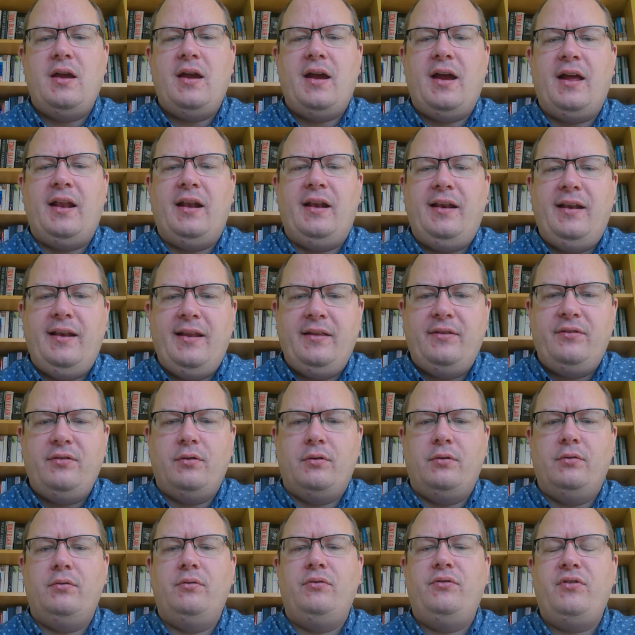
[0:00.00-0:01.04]
at
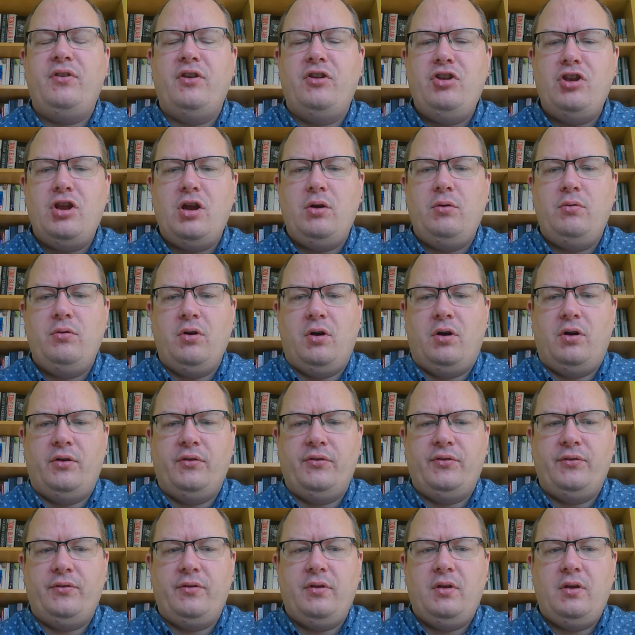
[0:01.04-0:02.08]
little to no
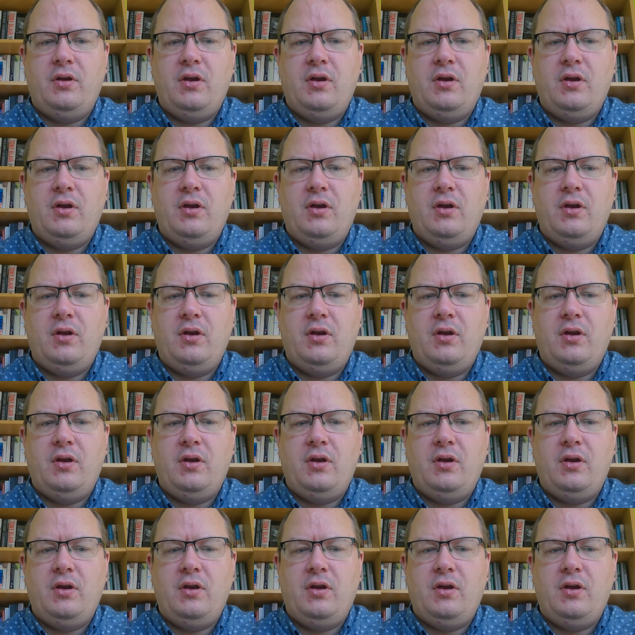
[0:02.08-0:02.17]
cost,